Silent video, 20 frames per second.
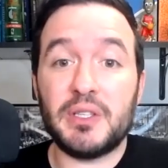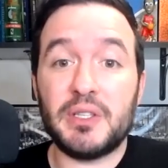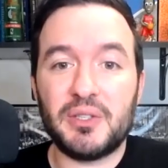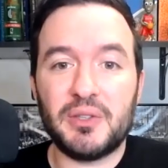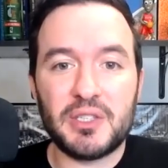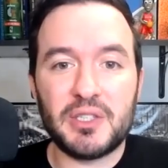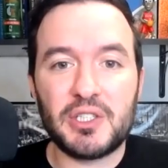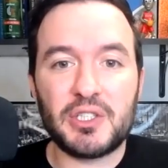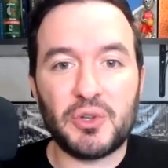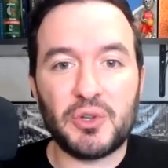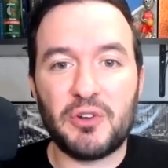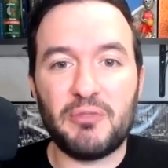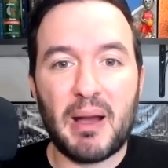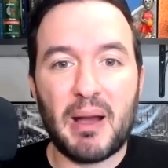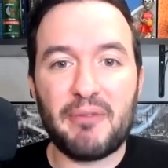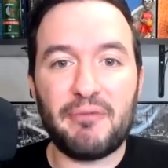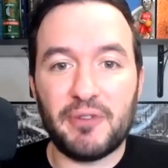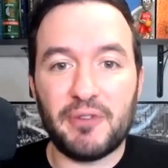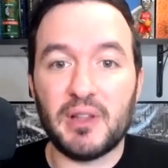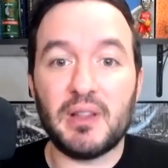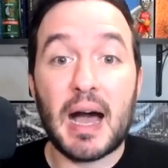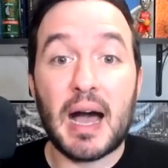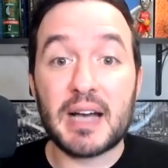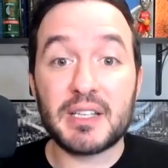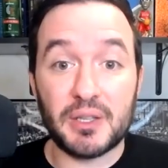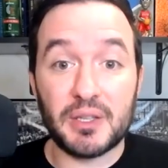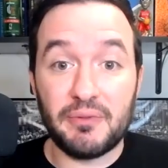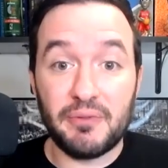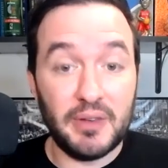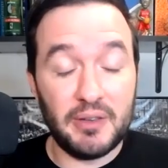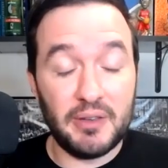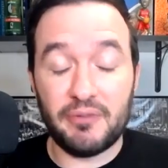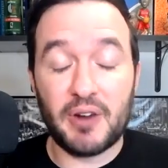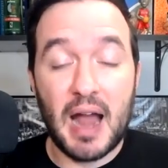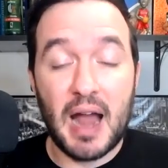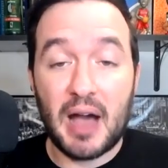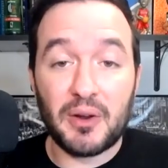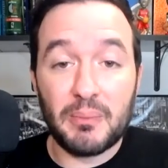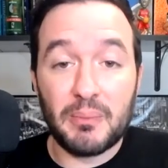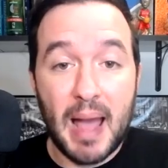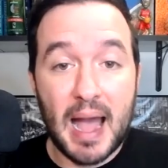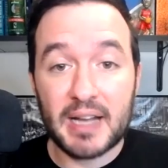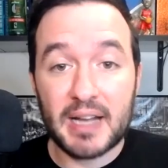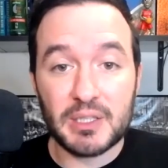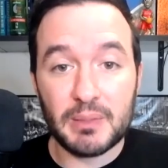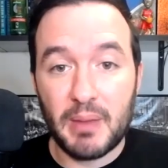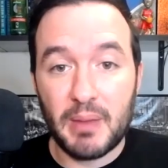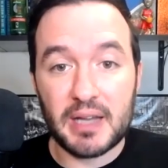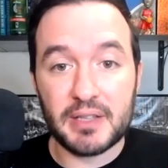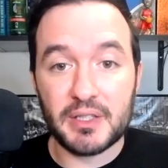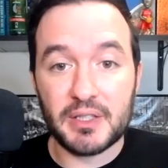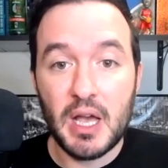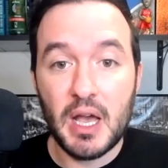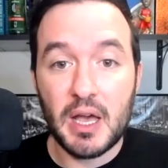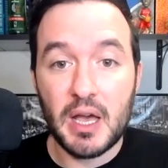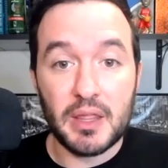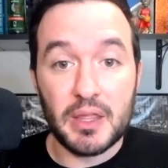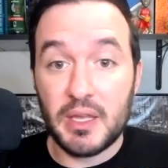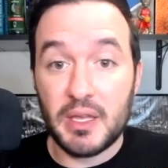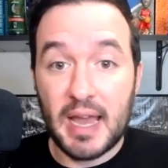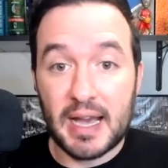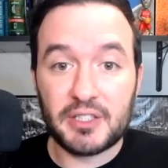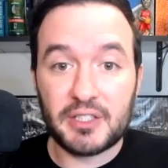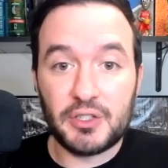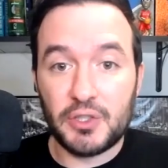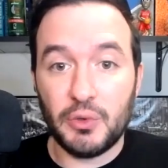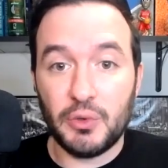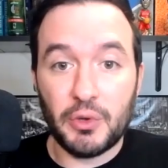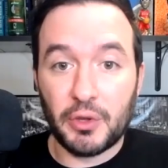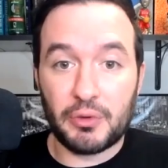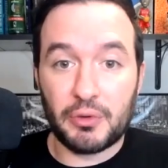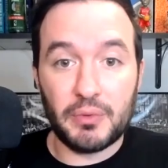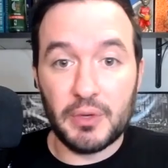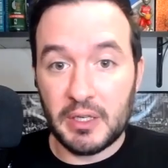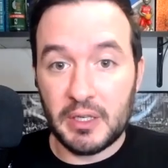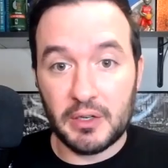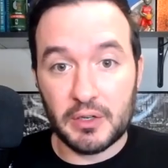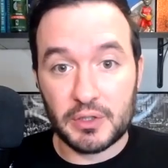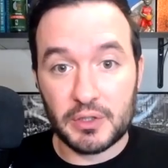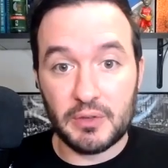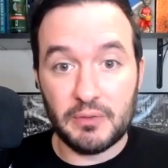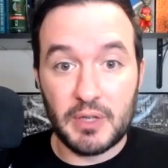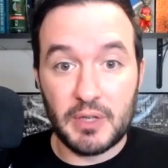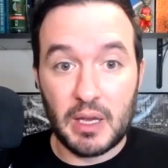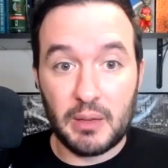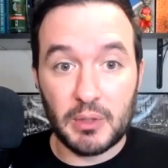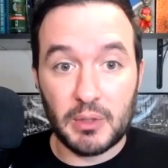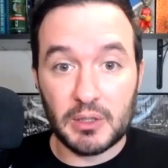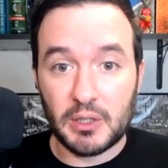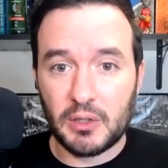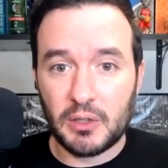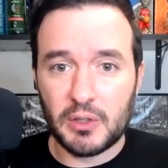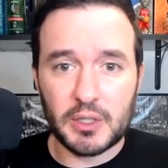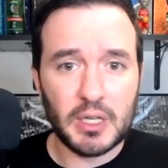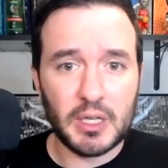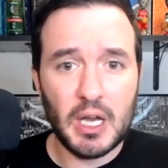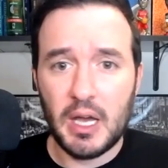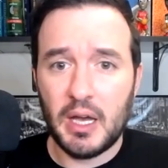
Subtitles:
So this is sort of my philosophy for how to maximize the next 2 to 3 years of Damian Lillard.